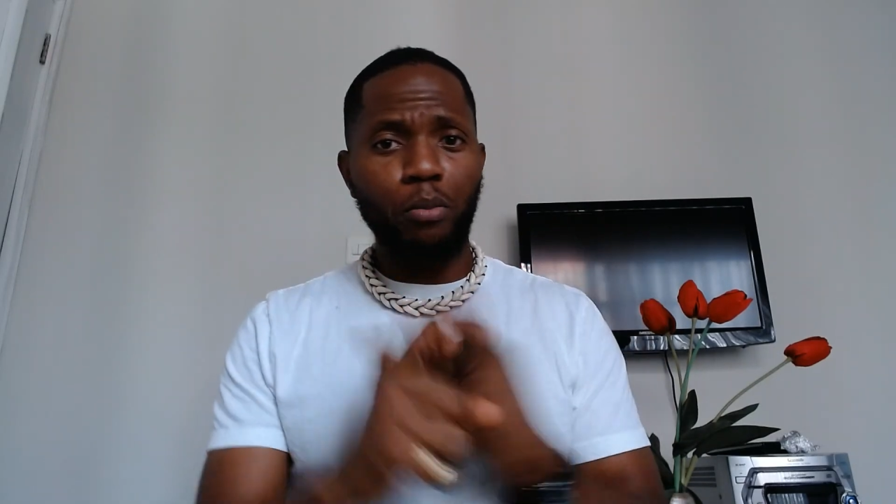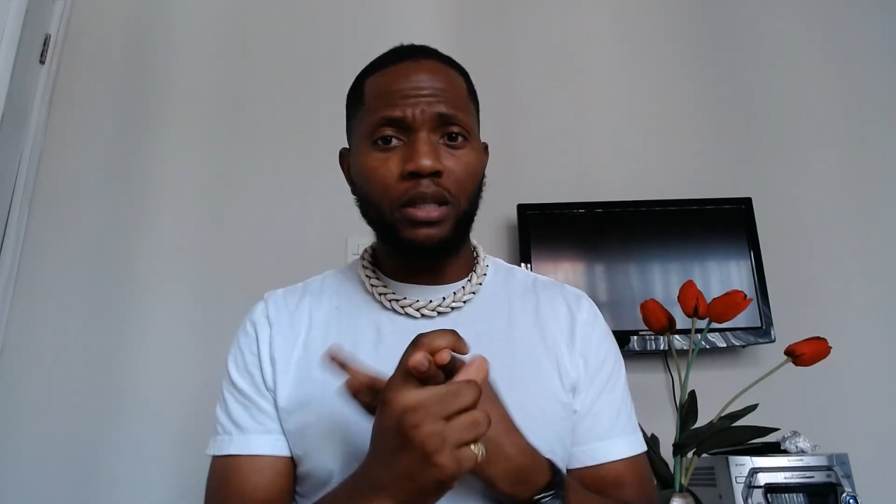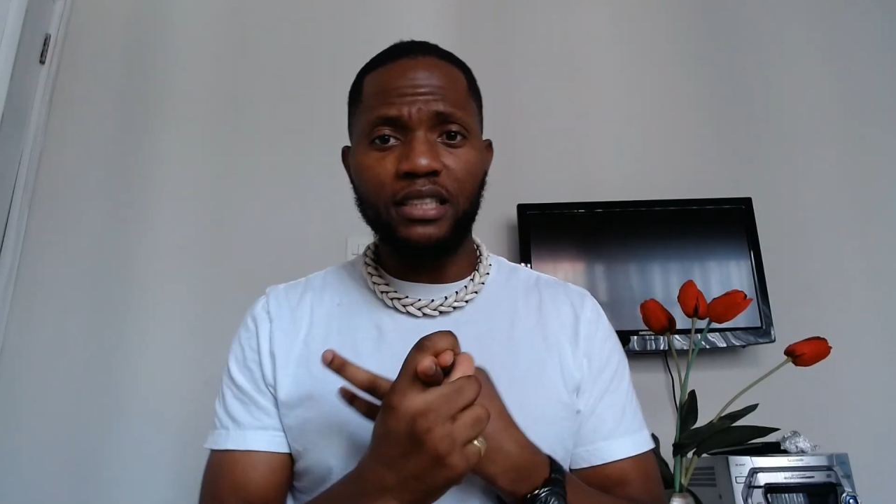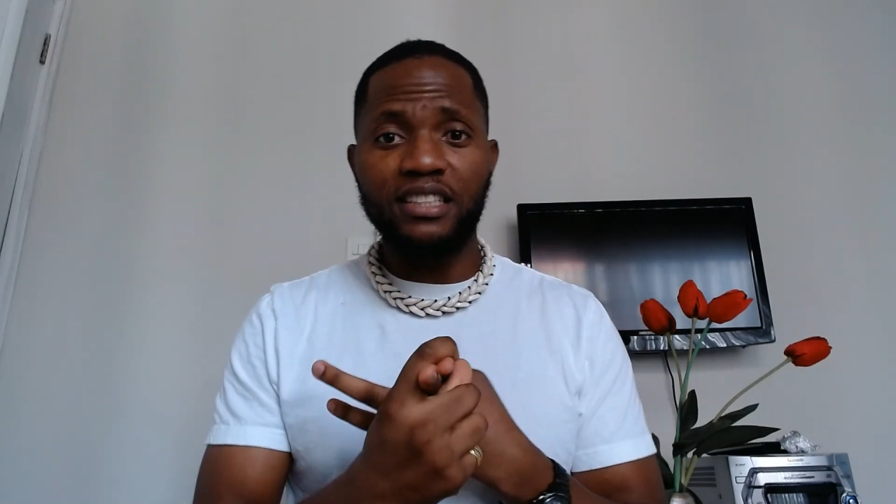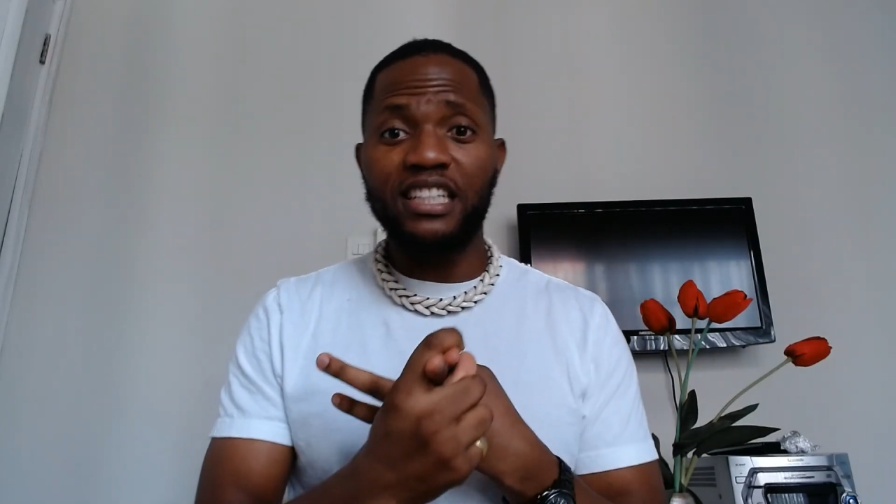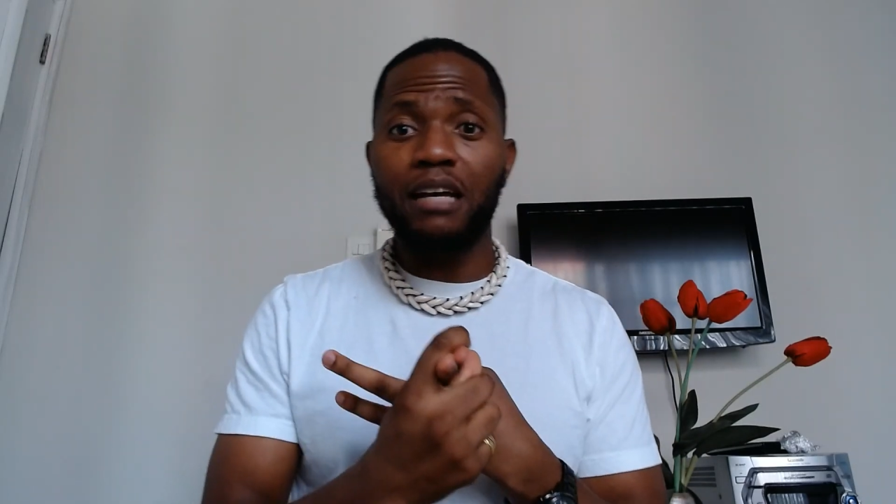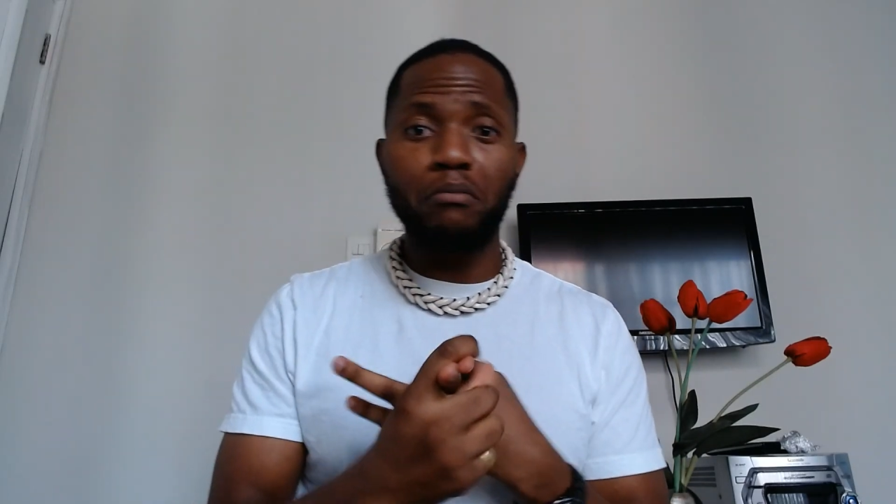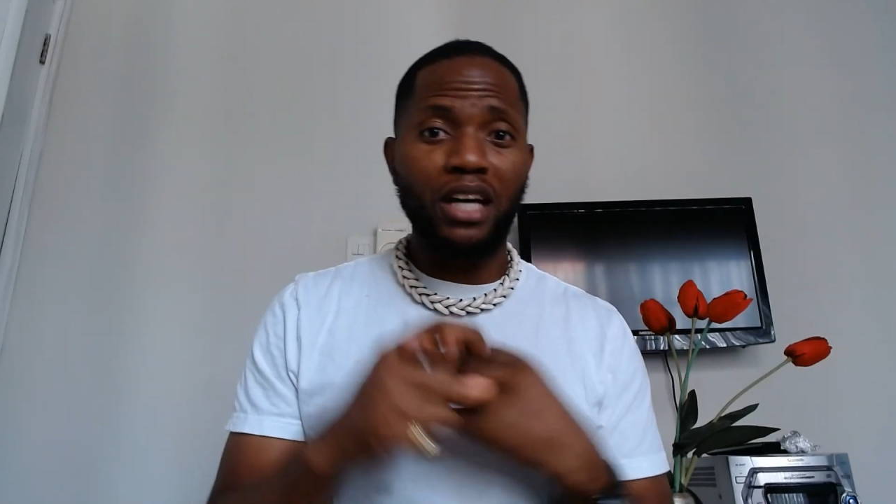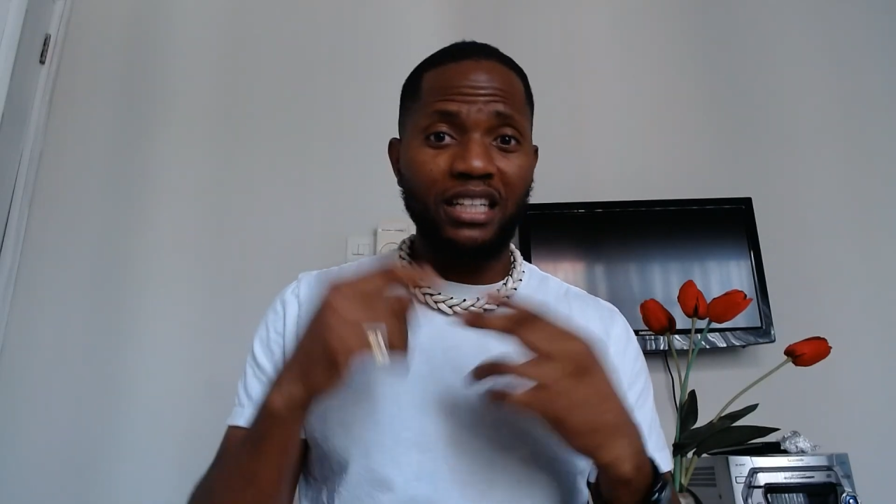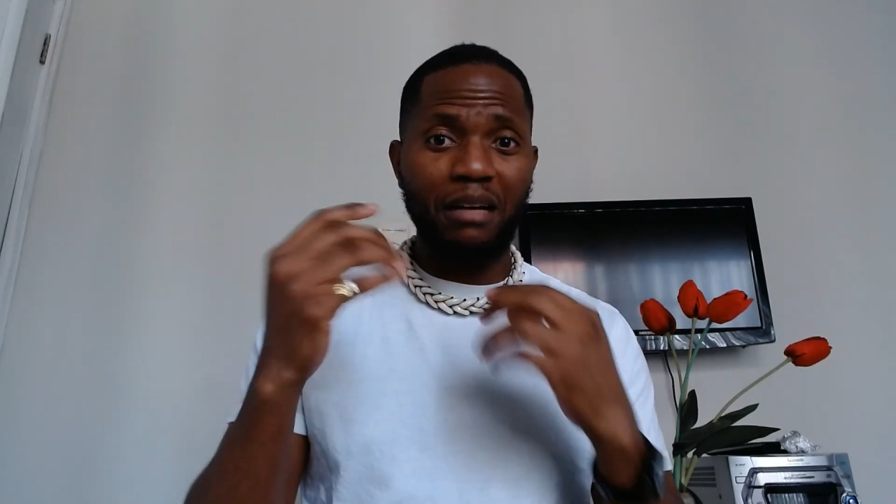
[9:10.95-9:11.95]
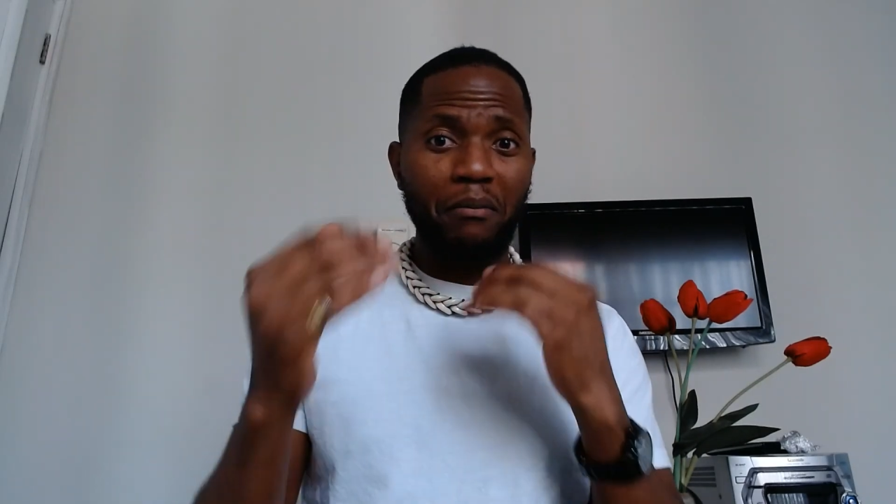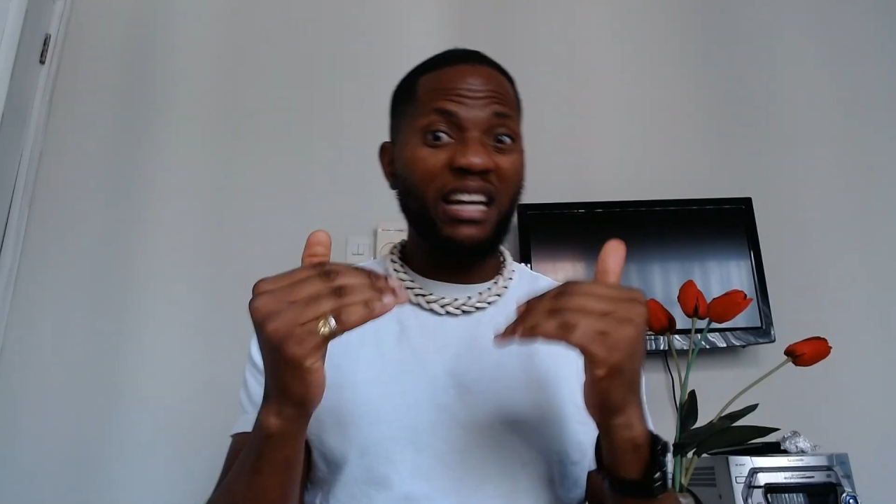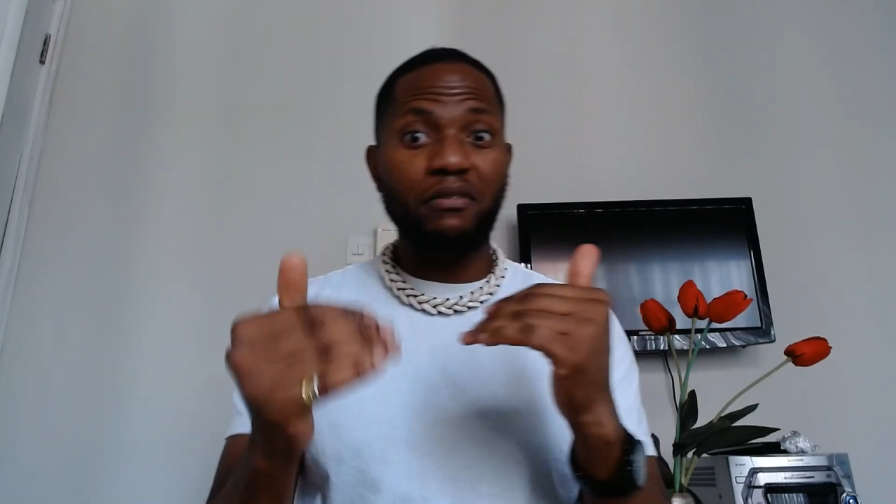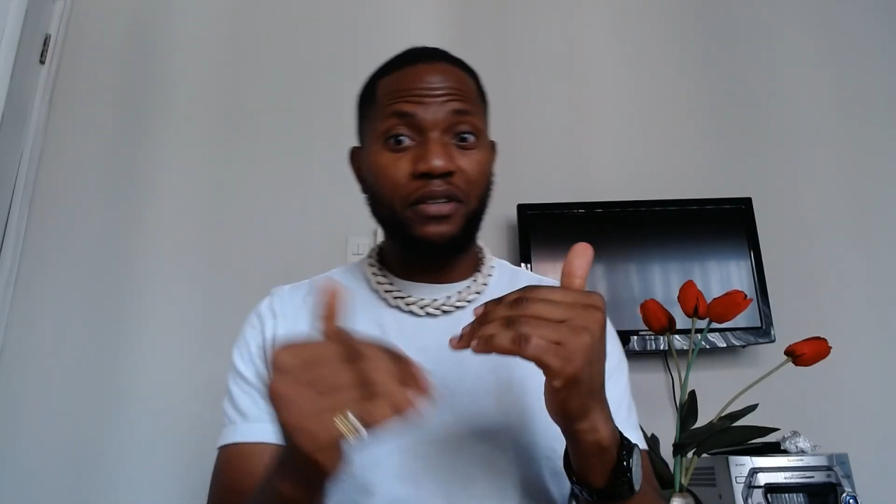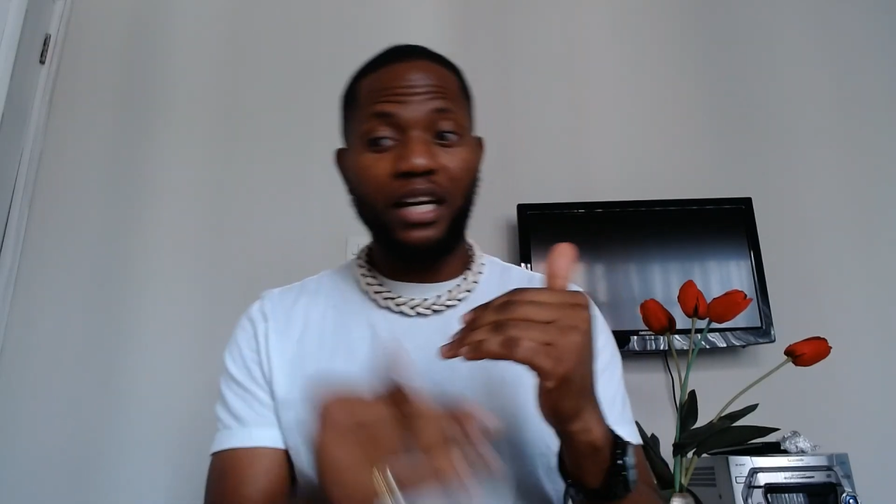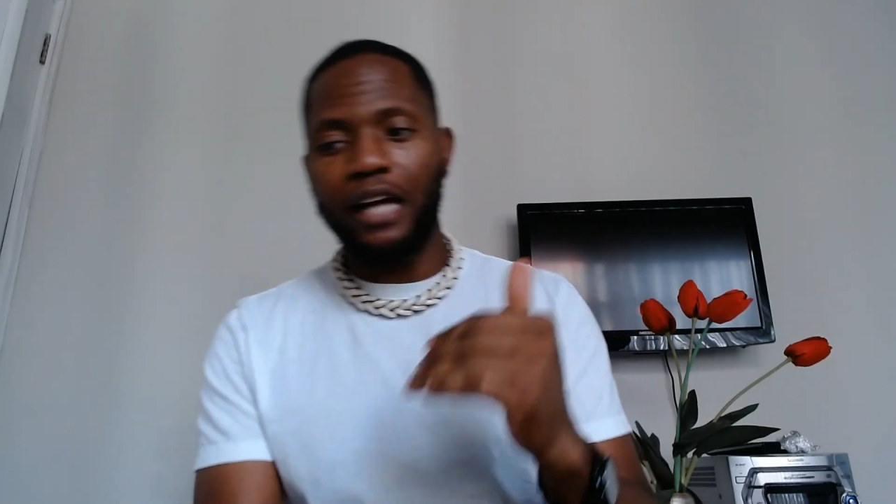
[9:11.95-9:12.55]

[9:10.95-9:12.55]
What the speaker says: DM me, because I might have forgotten.